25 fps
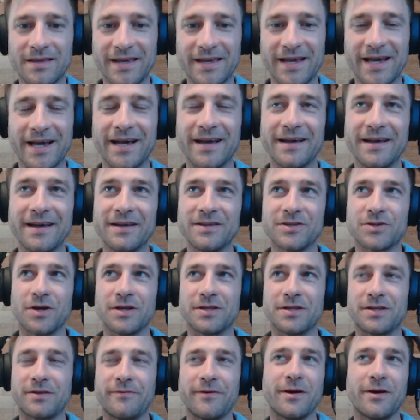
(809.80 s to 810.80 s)
Yeah. So
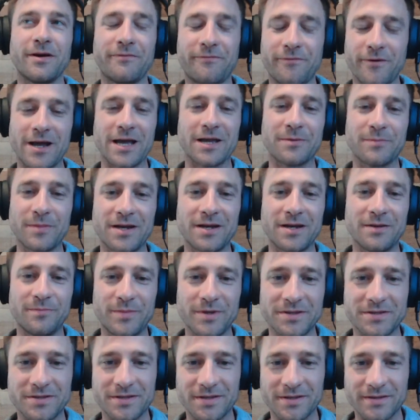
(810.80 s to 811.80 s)
it's a very fragmented
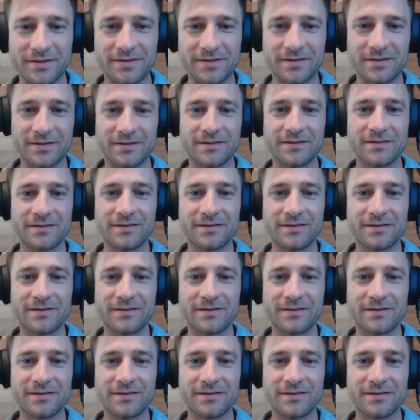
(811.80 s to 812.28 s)
business.